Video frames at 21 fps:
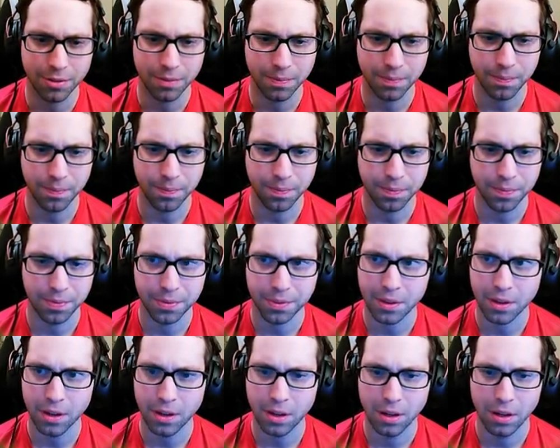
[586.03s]
on that
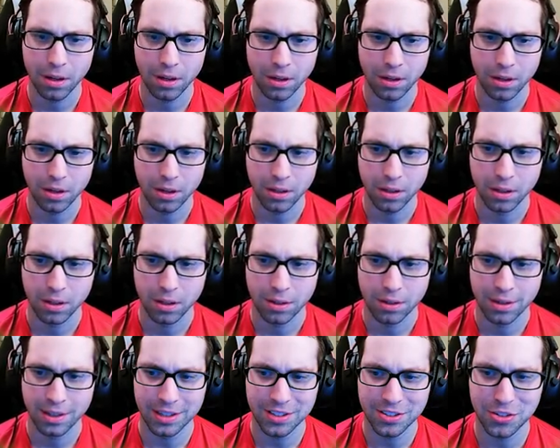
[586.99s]
one.
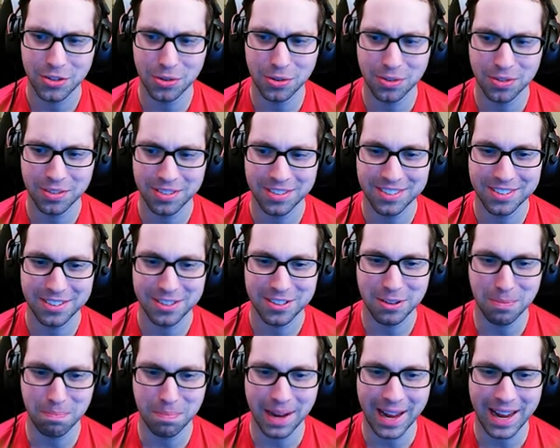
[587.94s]
Let's do some
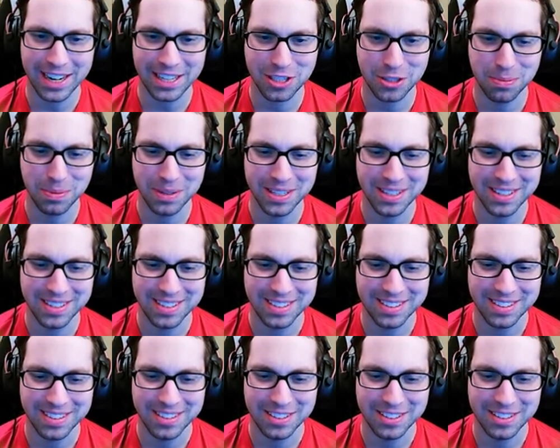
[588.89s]
backspin, like.